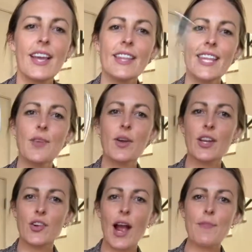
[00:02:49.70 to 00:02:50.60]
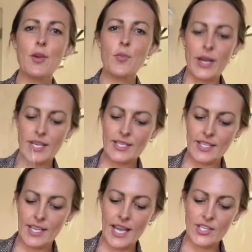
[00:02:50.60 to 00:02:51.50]
Then you want to grab your whisk
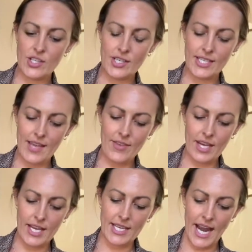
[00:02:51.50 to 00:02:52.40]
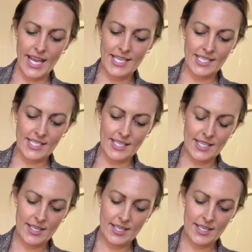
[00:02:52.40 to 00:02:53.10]
and just give it a nice,